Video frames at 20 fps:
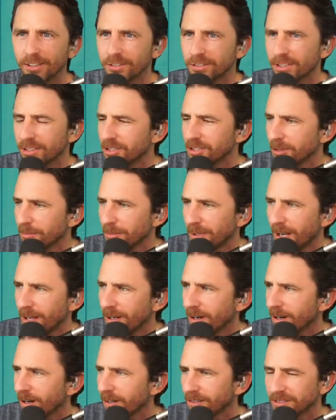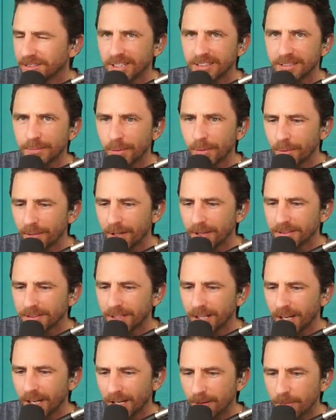use the term gaydar, or is that something we're not
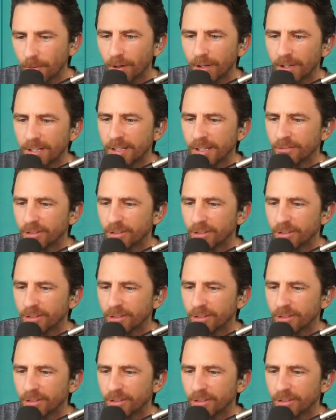saying anymore?